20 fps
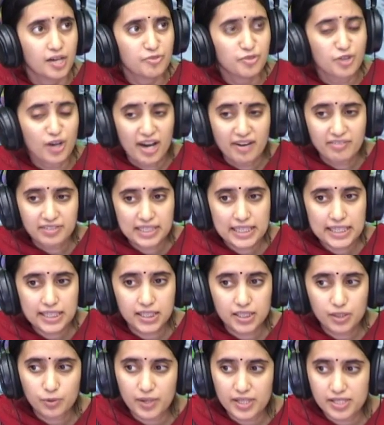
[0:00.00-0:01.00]
If you have
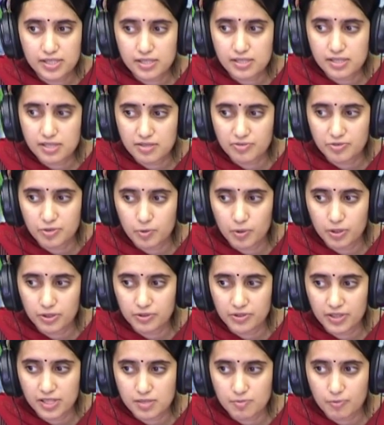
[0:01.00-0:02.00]
clicker questions, if you want
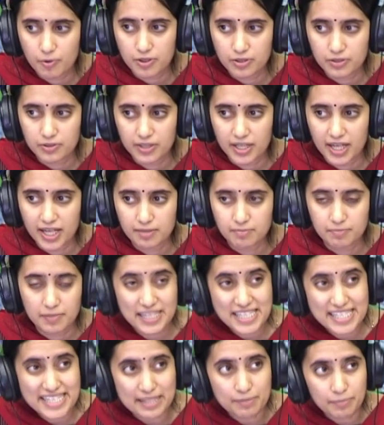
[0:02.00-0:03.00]
to respond to that,
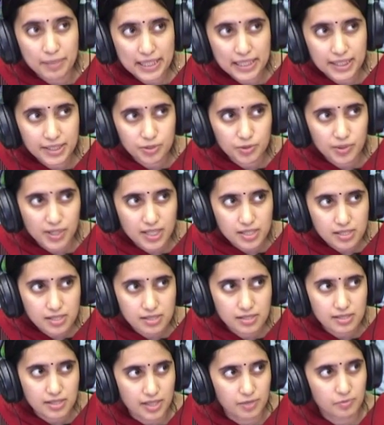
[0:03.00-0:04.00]
please email it to
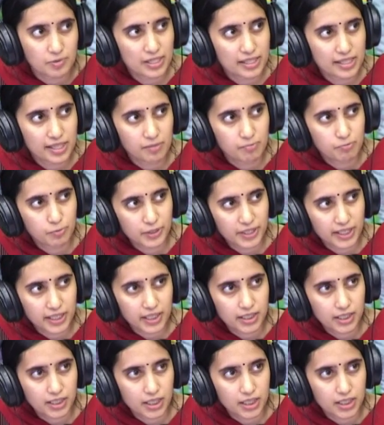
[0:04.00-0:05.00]
us and we'll keep putting
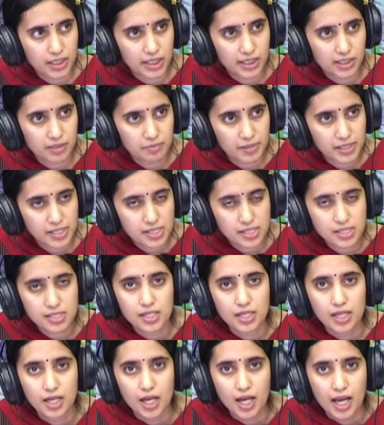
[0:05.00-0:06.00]
it in our database.
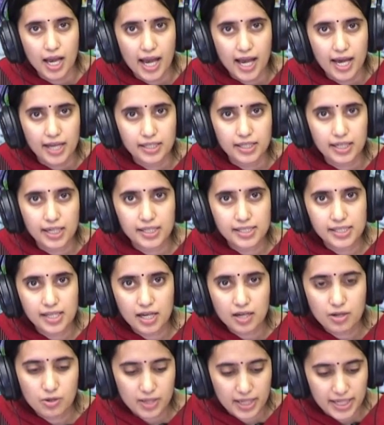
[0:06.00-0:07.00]
Right
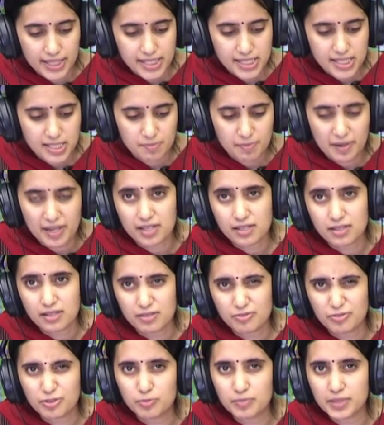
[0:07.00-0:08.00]
now, let's spend
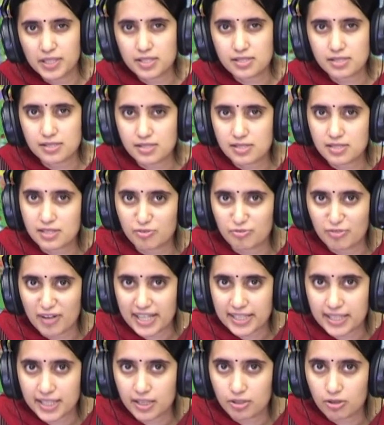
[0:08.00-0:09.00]
a few minutes just
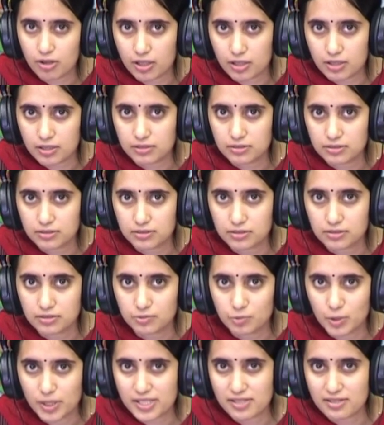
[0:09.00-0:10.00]
reflecting on
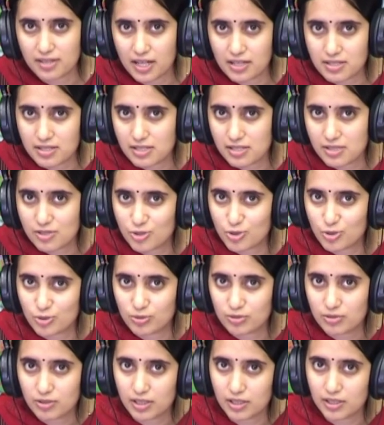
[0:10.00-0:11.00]
what strategies
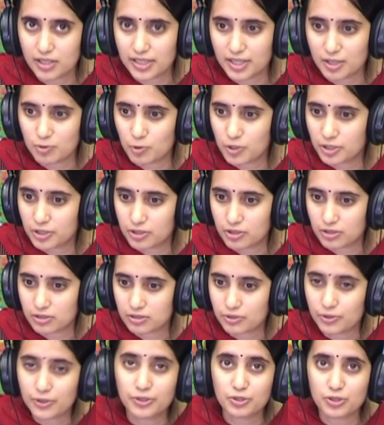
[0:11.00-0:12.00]
you learned and what you're
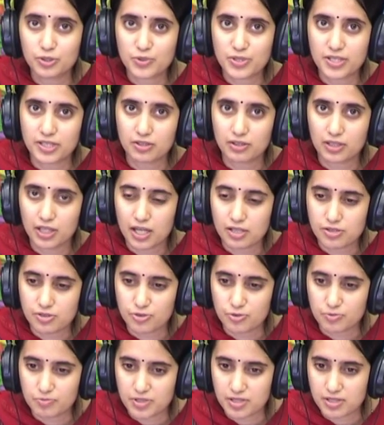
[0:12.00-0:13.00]
going to use in your
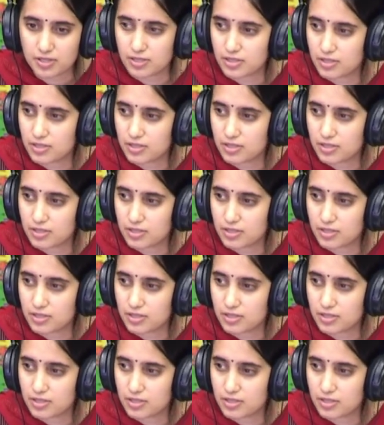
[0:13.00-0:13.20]
classrooms.